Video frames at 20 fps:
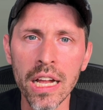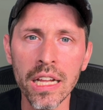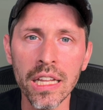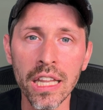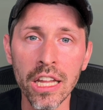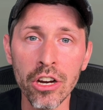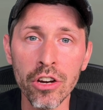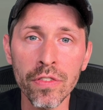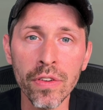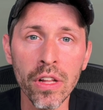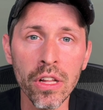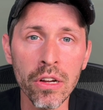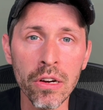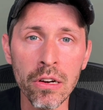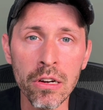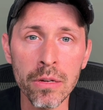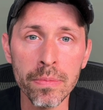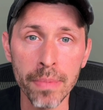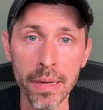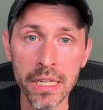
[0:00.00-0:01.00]
Laravel
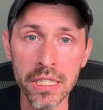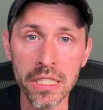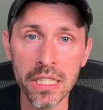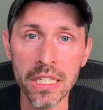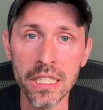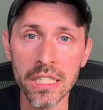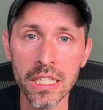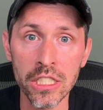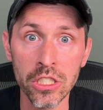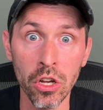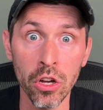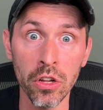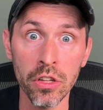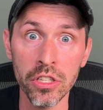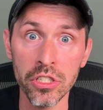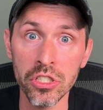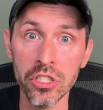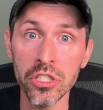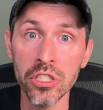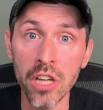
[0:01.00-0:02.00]
Herd basically does all the
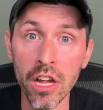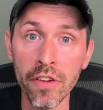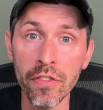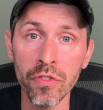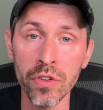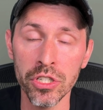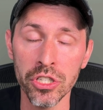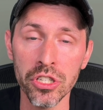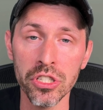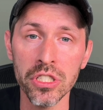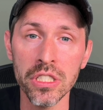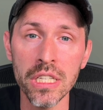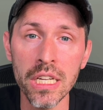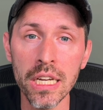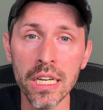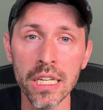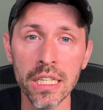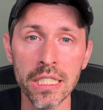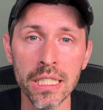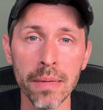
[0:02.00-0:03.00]
stuff we just
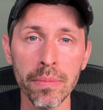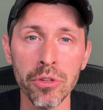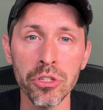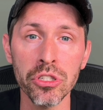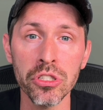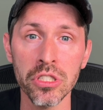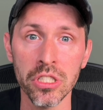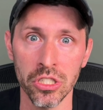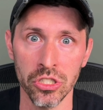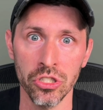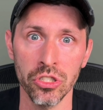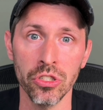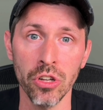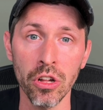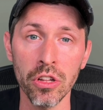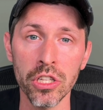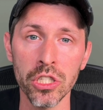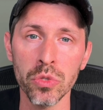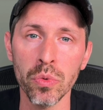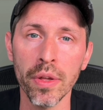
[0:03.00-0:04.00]
did, except you just install
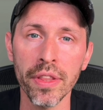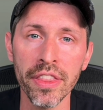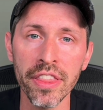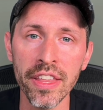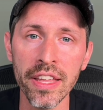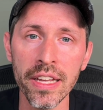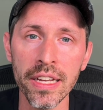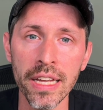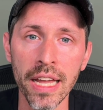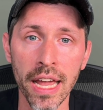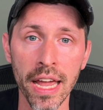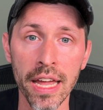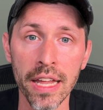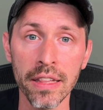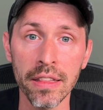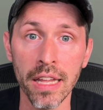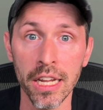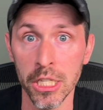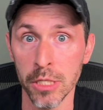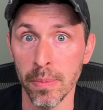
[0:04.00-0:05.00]
this one thing, and
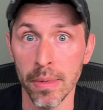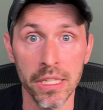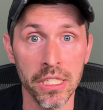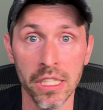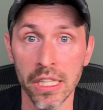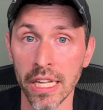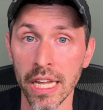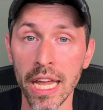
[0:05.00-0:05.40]
that is basically